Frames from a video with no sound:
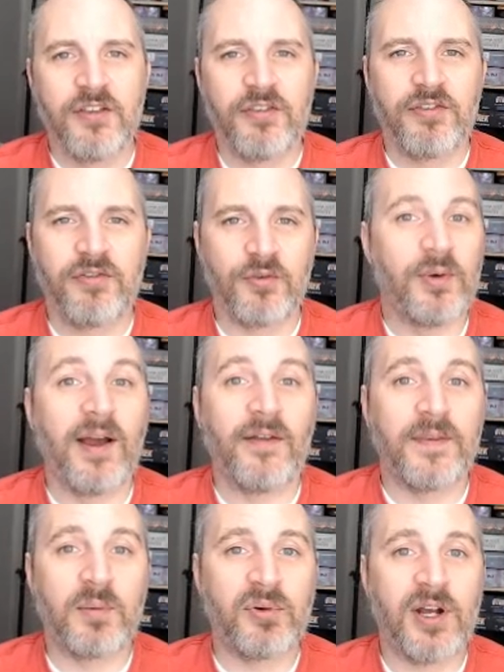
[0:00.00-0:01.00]

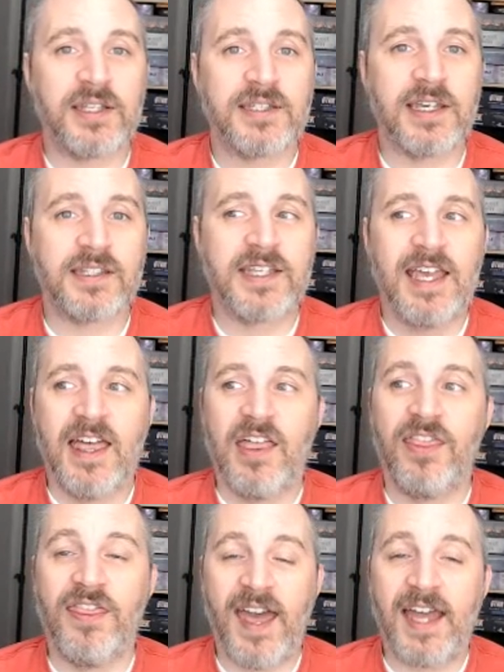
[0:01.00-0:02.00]
throughout the process.
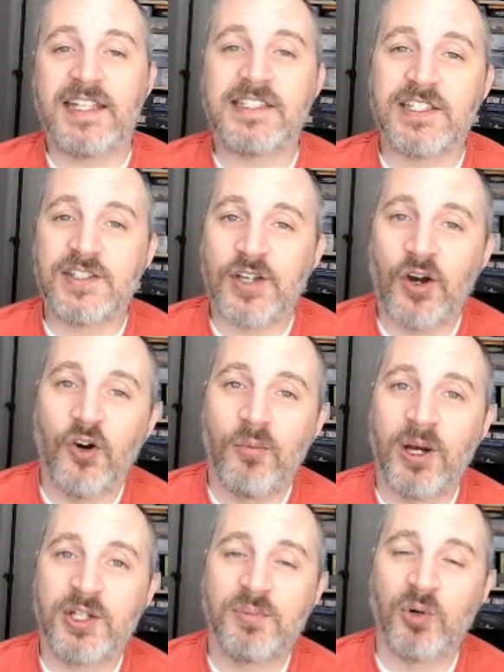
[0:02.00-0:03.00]
That is so
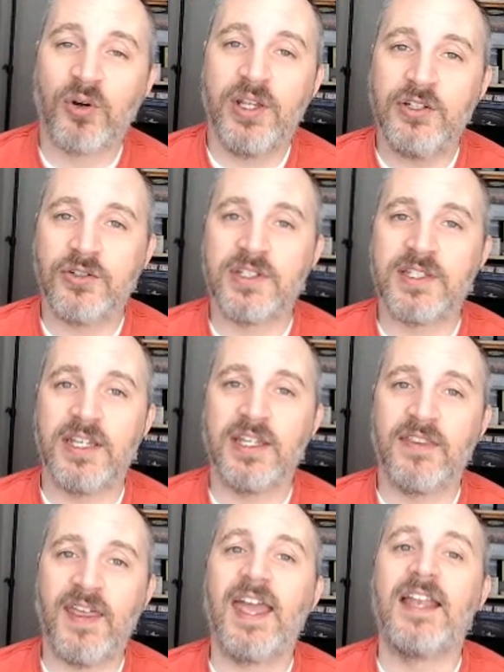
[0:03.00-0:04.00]
much more
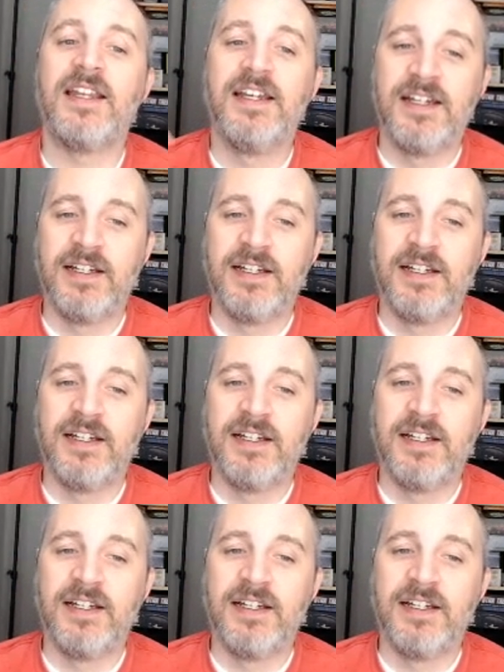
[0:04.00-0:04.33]
interesting than